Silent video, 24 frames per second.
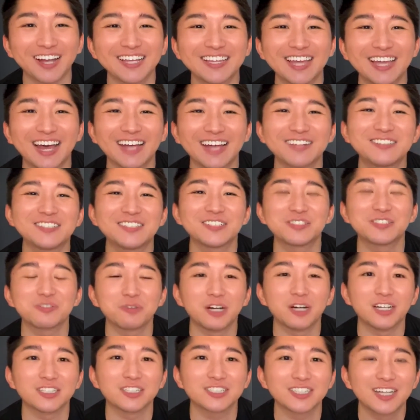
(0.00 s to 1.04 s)
I just
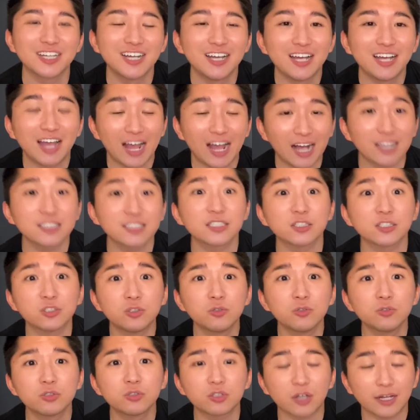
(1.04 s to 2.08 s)
wish, as a
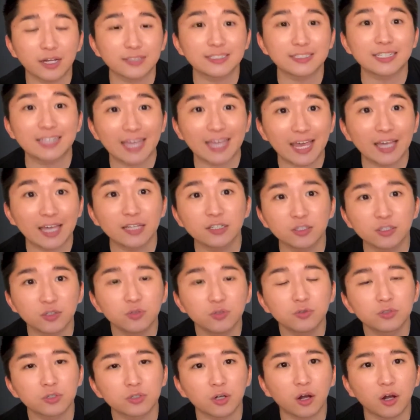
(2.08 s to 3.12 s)
user, as an end
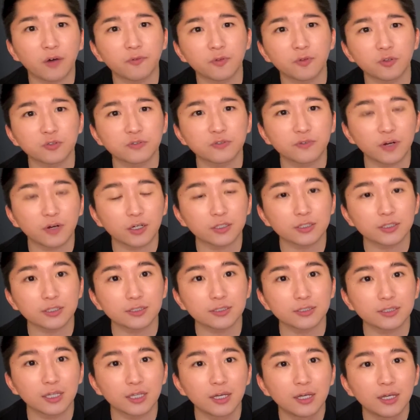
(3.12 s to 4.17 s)
user of those functions,